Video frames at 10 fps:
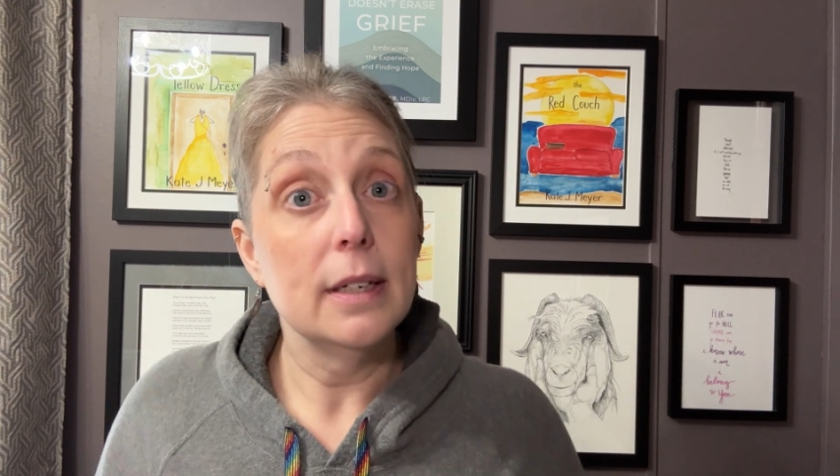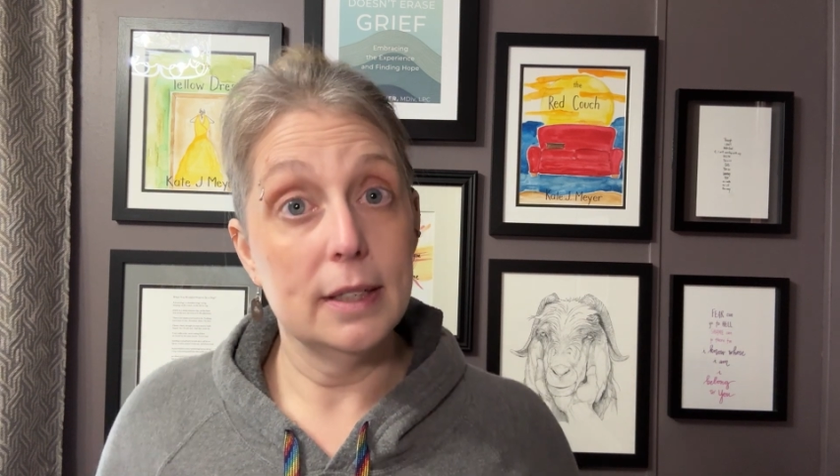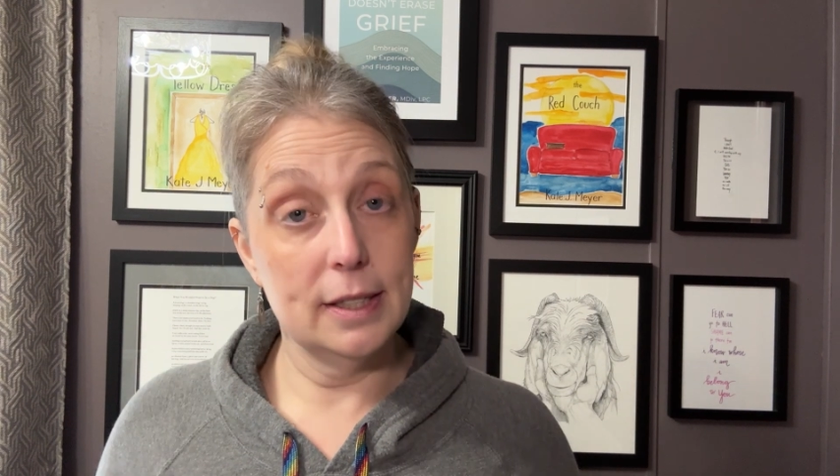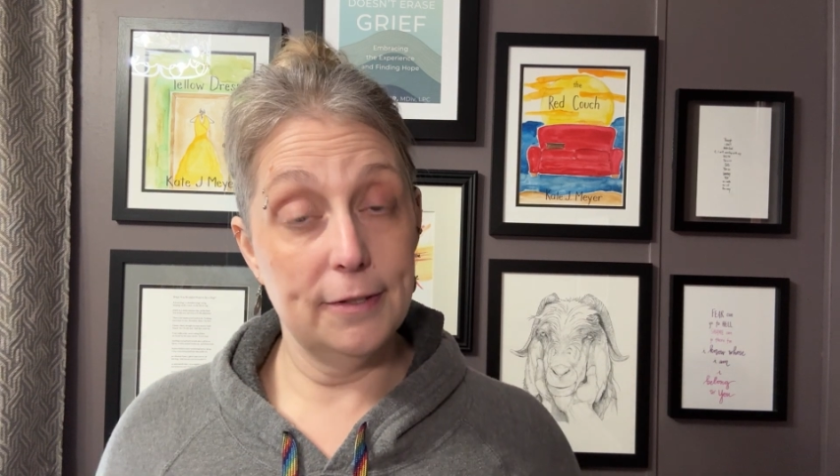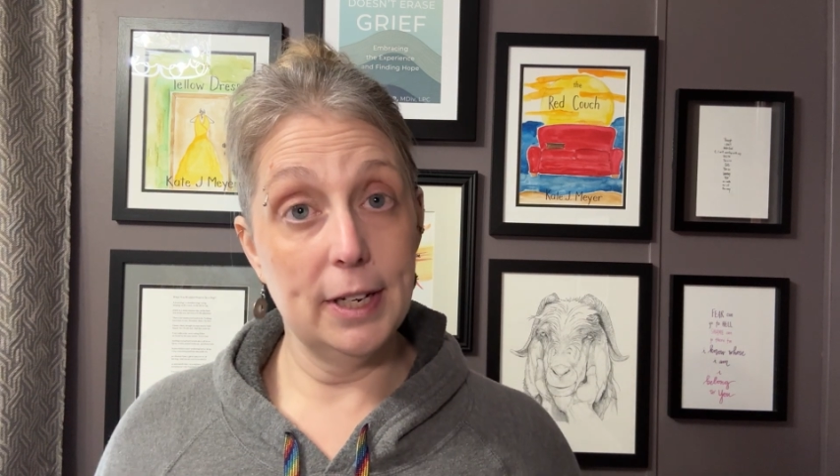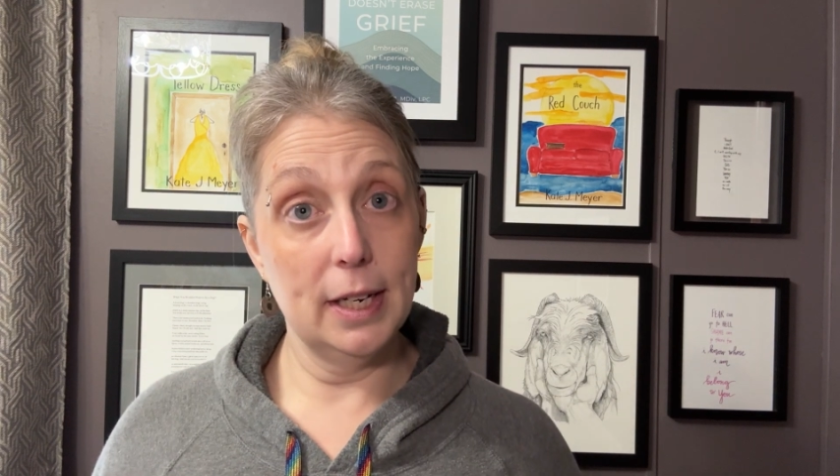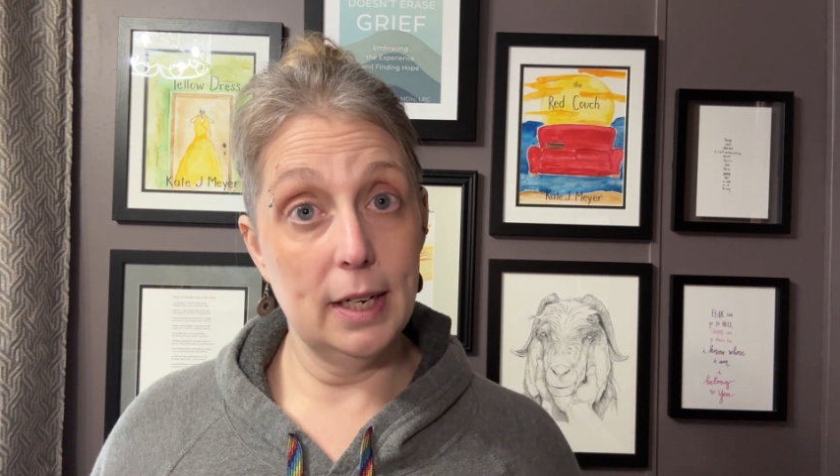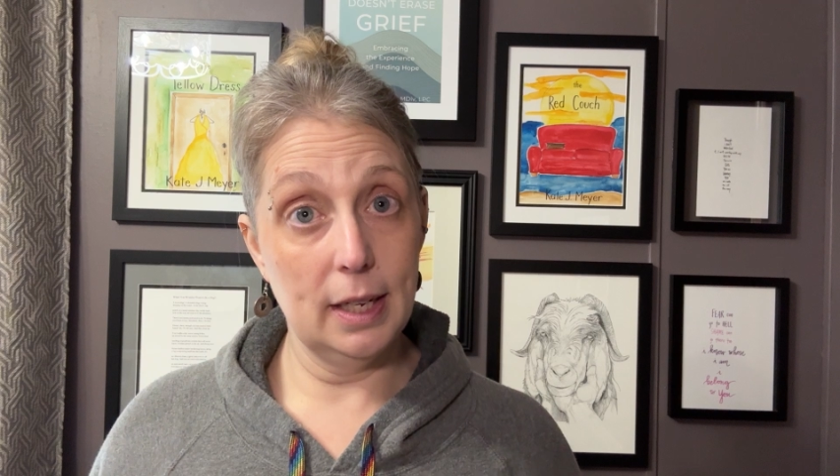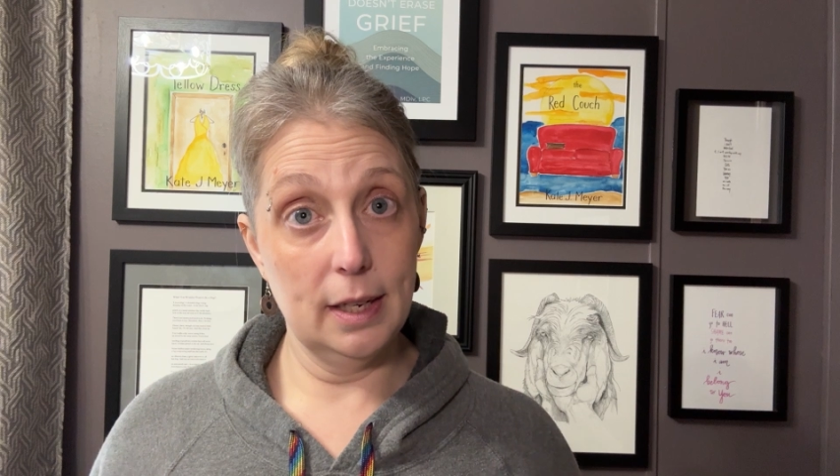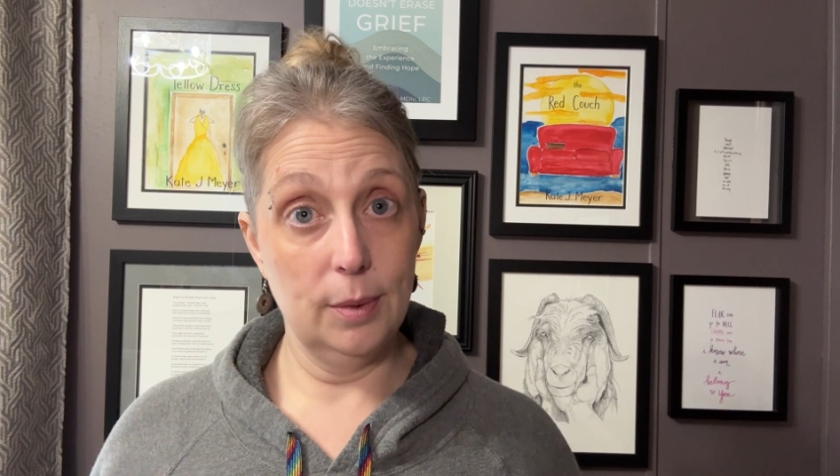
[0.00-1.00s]

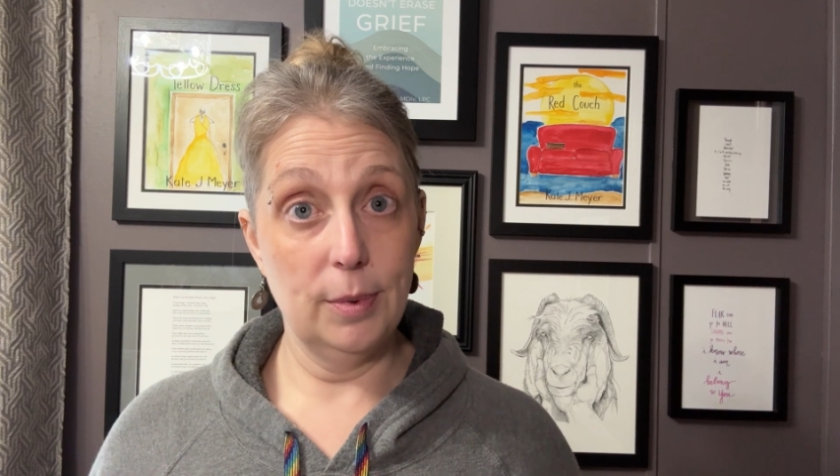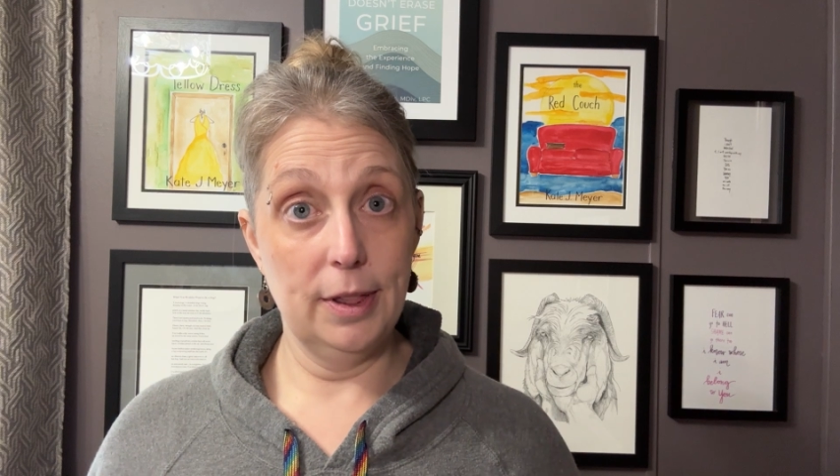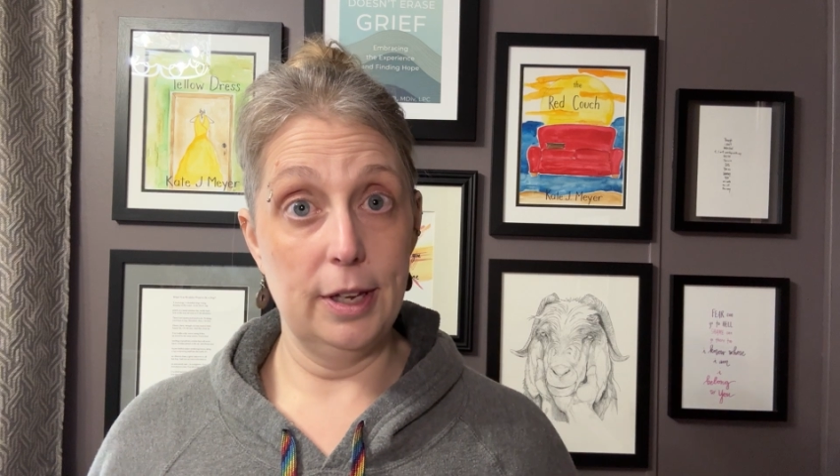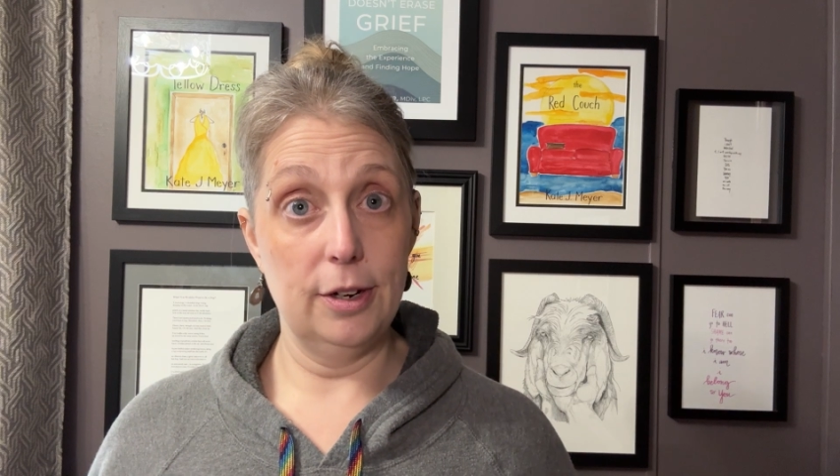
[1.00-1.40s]
divinity within